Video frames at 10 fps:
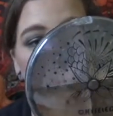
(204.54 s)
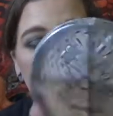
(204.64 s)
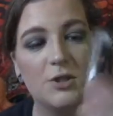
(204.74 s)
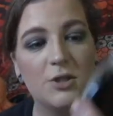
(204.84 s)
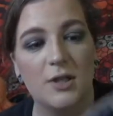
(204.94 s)

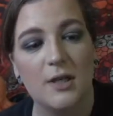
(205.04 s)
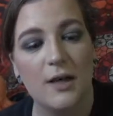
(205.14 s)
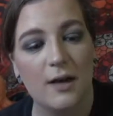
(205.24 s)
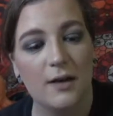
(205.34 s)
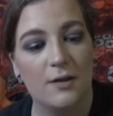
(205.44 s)
She
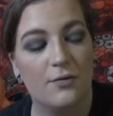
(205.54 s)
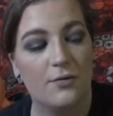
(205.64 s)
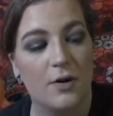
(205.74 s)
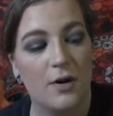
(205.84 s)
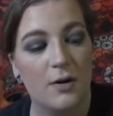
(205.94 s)
got it
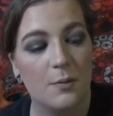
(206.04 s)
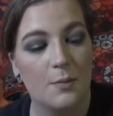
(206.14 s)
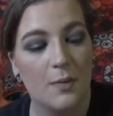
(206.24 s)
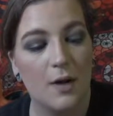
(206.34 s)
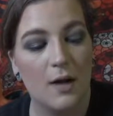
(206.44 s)

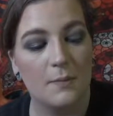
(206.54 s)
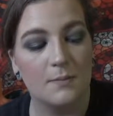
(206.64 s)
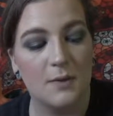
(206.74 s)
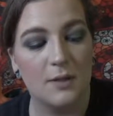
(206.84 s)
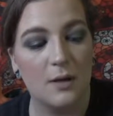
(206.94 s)

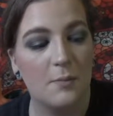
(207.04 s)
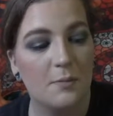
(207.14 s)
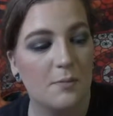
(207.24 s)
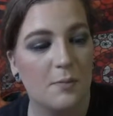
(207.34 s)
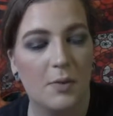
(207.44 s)
from
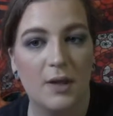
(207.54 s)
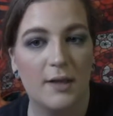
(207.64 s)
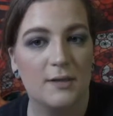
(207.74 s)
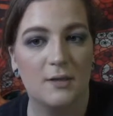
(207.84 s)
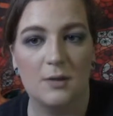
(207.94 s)
some
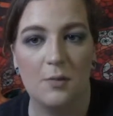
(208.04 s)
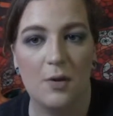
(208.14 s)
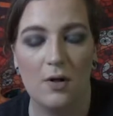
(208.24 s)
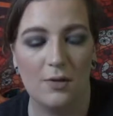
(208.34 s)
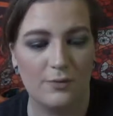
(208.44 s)
place at the
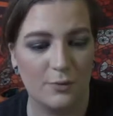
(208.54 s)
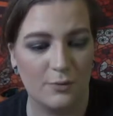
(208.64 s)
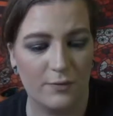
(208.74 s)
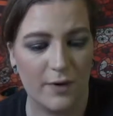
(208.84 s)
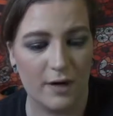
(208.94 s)
mall for
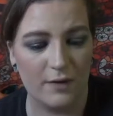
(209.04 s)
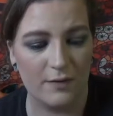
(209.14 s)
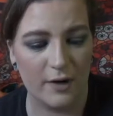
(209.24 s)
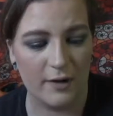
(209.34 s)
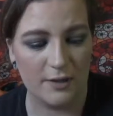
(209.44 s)
very,
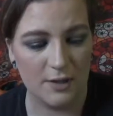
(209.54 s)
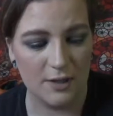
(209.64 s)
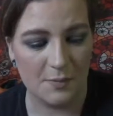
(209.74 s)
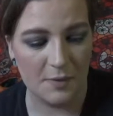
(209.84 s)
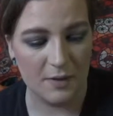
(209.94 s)
very
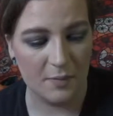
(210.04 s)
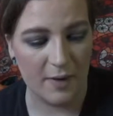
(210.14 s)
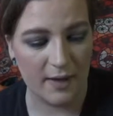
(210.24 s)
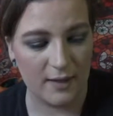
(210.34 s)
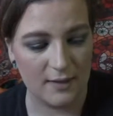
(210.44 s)
cheap. On the
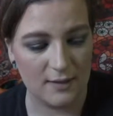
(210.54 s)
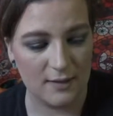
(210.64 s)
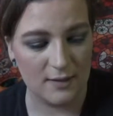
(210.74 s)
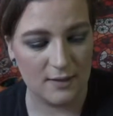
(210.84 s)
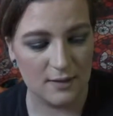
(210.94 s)
back it
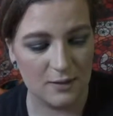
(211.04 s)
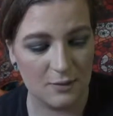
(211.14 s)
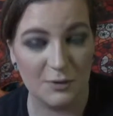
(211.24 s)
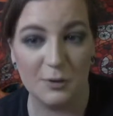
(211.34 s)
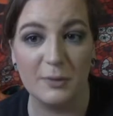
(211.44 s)
says that this
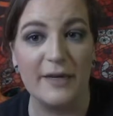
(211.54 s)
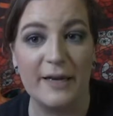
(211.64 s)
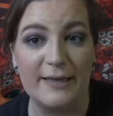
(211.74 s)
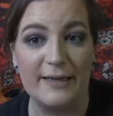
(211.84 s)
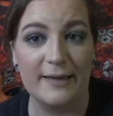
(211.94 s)
was
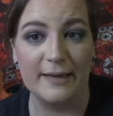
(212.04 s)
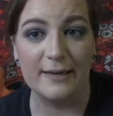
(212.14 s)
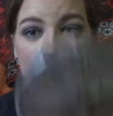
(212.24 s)
$3.99.